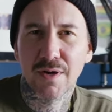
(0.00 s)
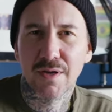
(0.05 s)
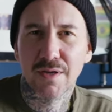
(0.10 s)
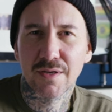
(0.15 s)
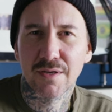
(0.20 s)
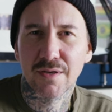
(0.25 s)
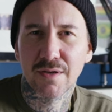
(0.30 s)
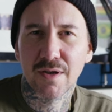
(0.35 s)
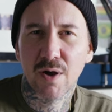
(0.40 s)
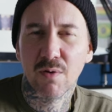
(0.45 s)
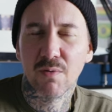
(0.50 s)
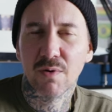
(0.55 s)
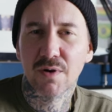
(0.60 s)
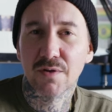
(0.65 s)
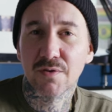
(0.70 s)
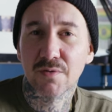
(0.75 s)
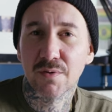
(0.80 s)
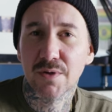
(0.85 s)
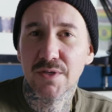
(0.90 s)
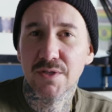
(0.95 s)
in our
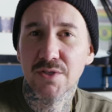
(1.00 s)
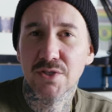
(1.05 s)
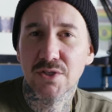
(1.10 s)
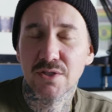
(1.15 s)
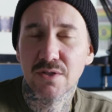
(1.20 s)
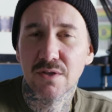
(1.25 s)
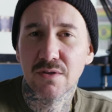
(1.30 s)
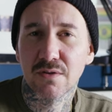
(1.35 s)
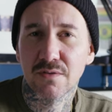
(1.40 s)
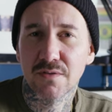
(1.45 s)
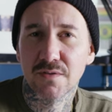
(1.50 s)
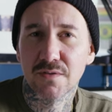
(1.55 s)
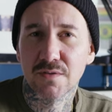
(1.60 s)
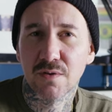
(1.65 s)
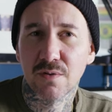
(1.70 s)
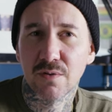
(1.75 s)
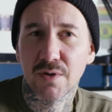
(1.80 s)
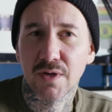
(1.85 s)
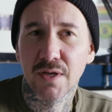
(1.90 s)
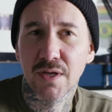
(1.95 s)
traditional
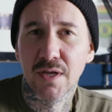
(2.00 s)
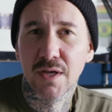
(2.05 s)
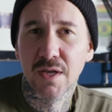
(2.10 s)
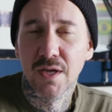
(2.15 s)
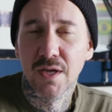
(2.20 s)
story